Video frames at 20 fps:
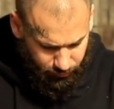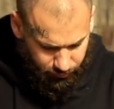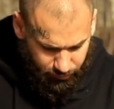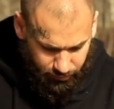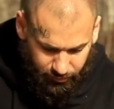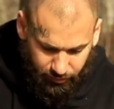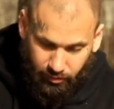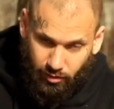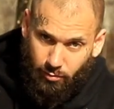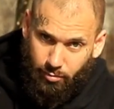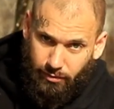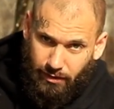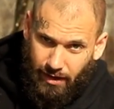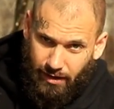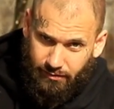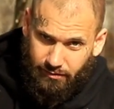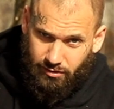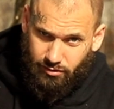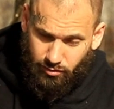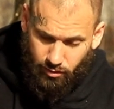there is a little
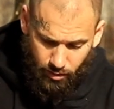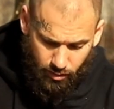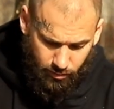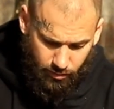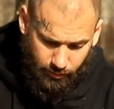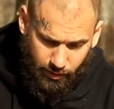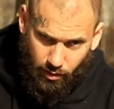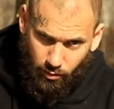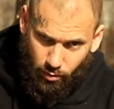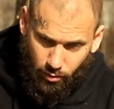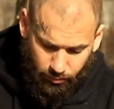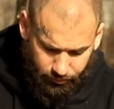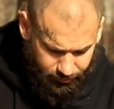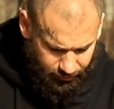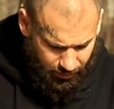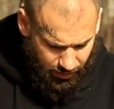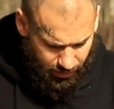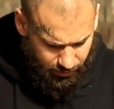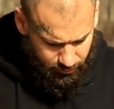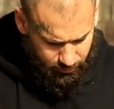plastic toggle that holds
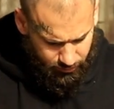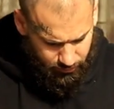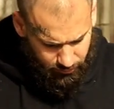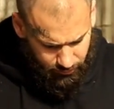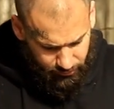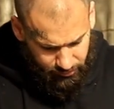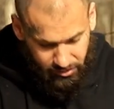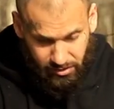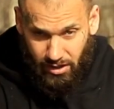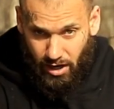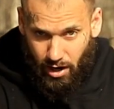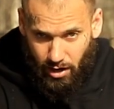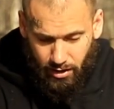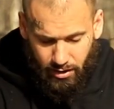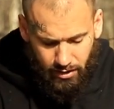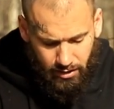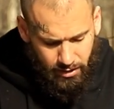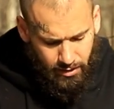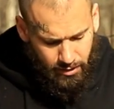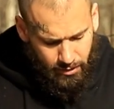that snug.
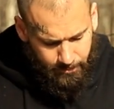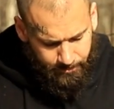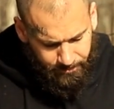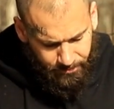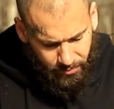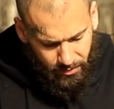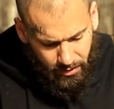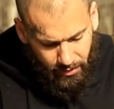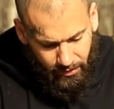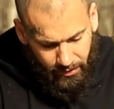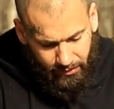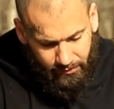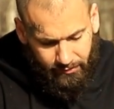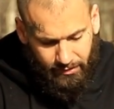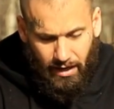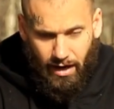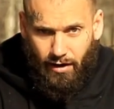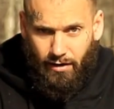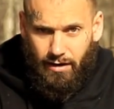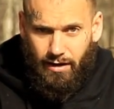This
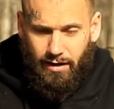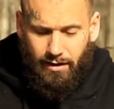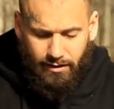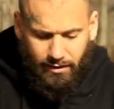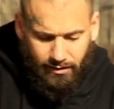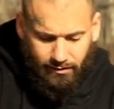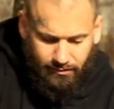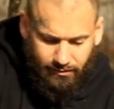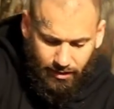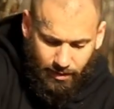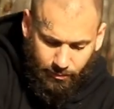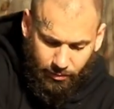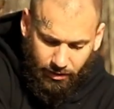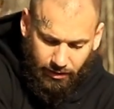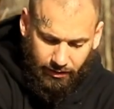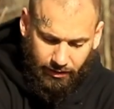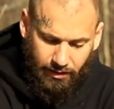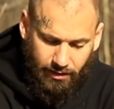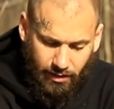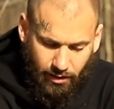area is
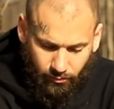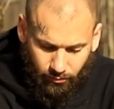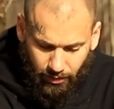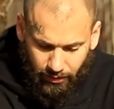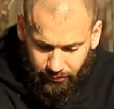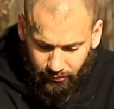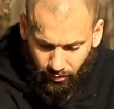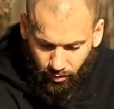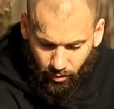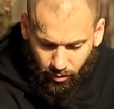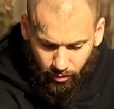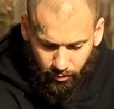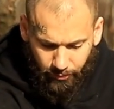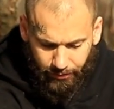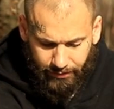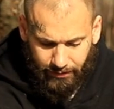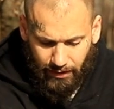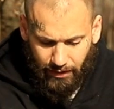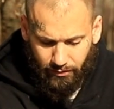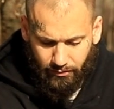typically, it runs all the
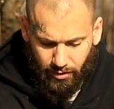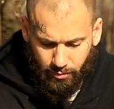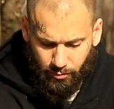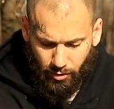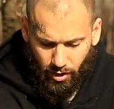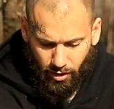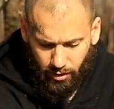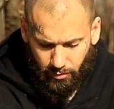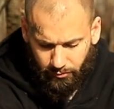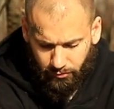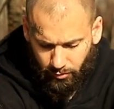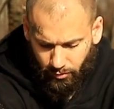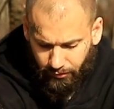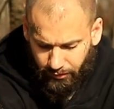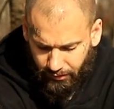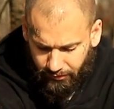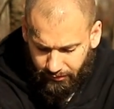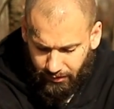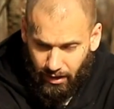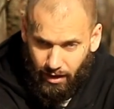way down to the bottom. So
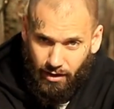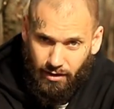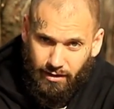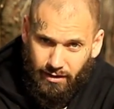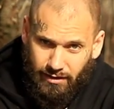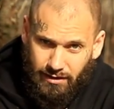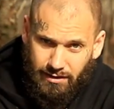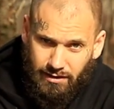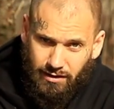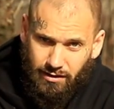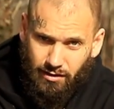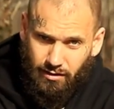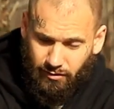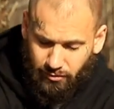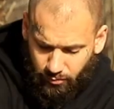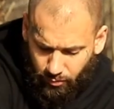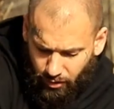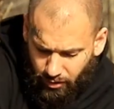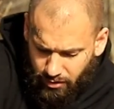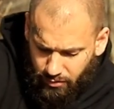this area here
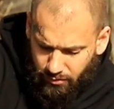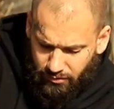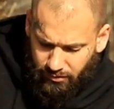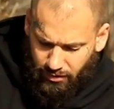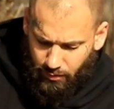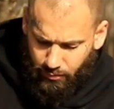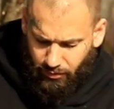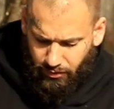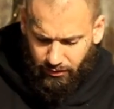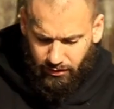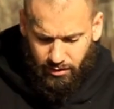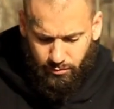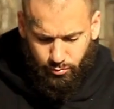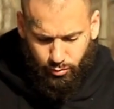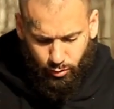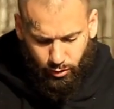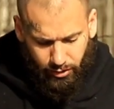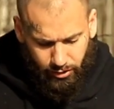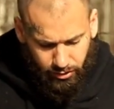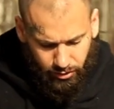is where you would typically
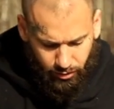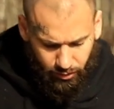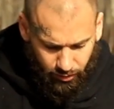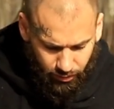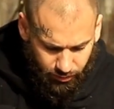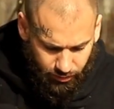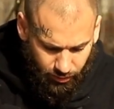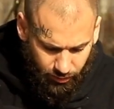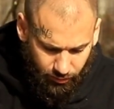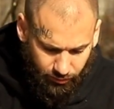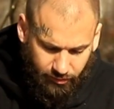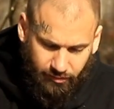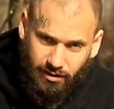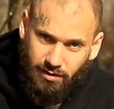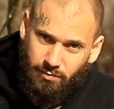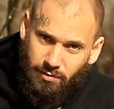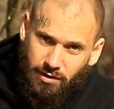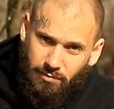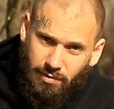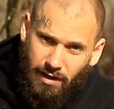put your
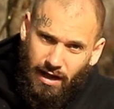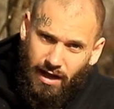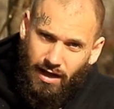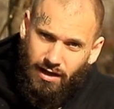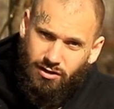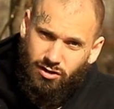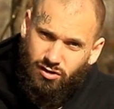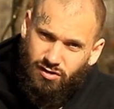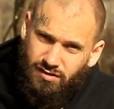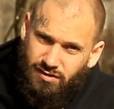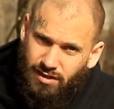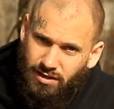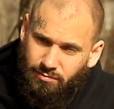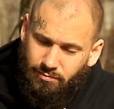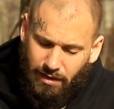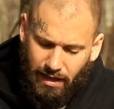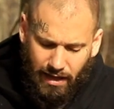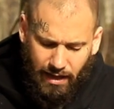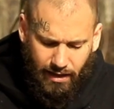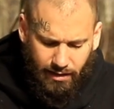sleeping pad, your sit
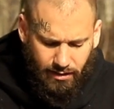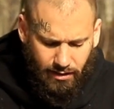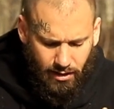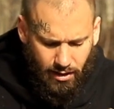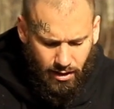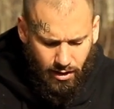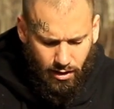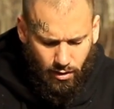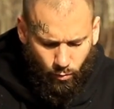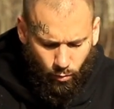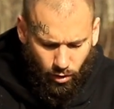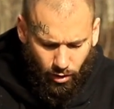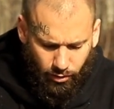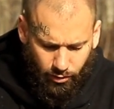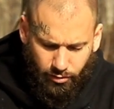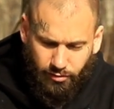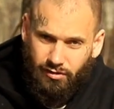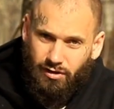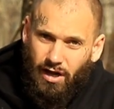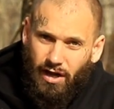pad, one of
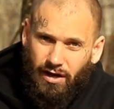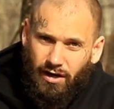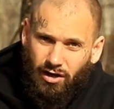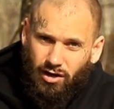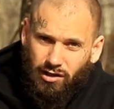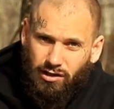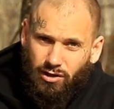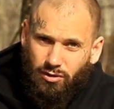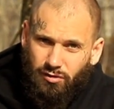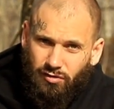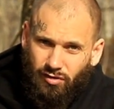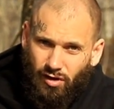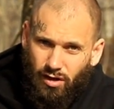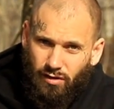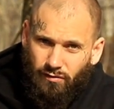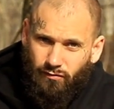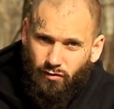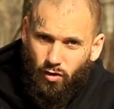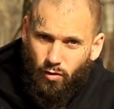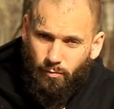those kind of closed cell
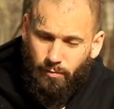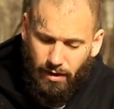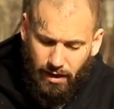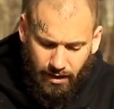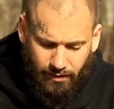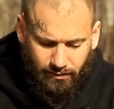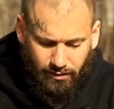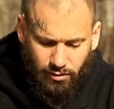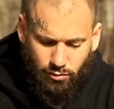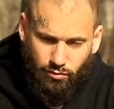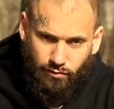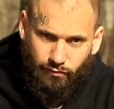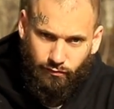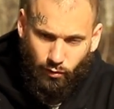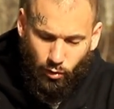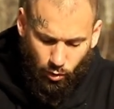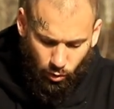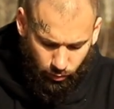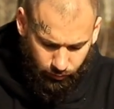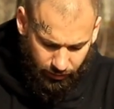foam pads that you would
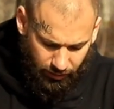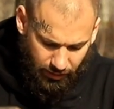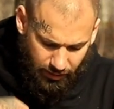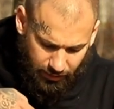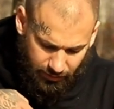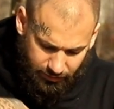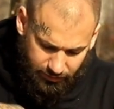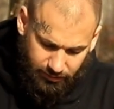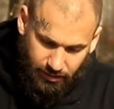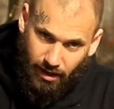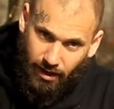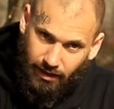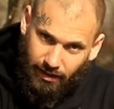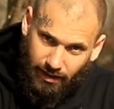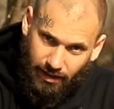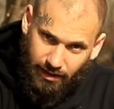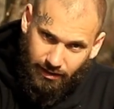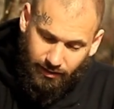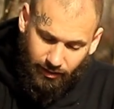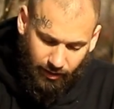fold, tuck
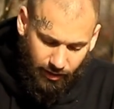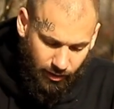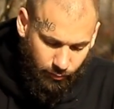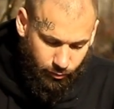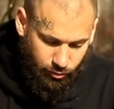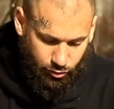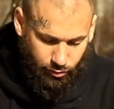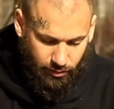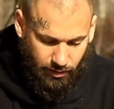in there, which will